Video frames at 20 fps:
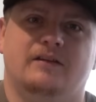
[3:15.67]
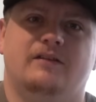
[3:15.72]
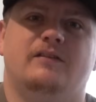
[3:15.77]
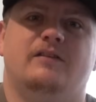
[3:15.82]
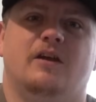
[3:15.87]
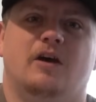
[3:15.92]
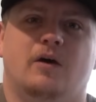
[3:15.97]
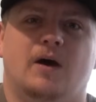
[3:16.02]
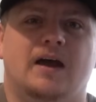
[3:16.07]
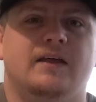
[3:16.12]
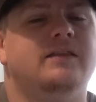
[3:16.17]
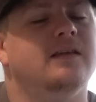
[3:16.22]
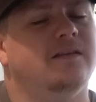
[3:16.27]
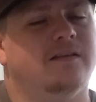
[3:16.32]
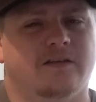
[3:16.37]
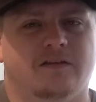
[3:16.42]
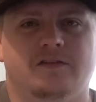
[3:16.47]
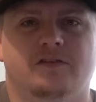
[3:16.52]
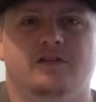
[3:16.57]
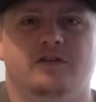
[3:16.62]
So I think
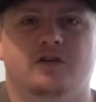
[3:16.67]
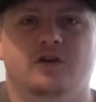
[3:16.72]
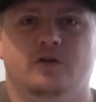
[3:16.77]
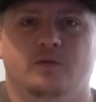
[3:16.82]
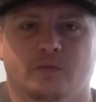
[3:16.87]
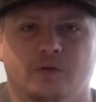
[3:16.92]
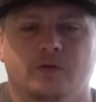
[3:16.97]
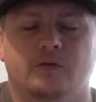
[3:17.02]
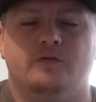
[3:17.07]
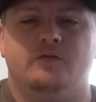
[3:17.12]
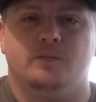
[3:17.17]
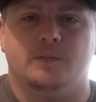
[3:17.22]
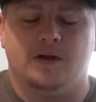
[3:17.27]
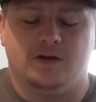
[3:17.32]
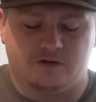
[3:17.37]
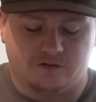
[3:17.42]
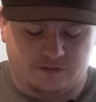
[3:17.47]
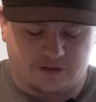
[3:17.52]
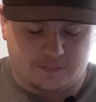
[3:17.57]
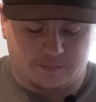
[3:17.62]
this is a good rule for
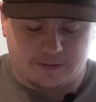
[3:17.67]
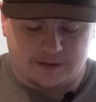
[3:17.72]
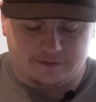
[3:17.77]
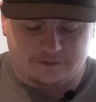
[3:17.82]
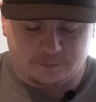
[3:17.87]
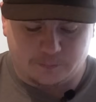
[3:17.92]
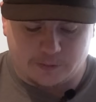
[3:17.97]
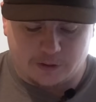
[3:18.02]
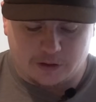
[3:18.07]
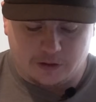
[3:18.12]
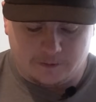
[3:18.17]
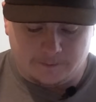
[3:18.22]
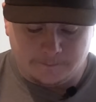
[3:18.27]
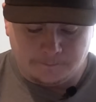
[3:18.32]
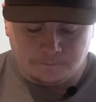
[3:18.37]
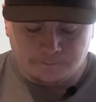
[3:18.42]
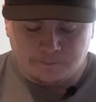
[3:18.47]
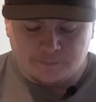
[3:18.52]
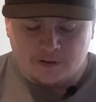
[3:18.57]
Major League Baseball.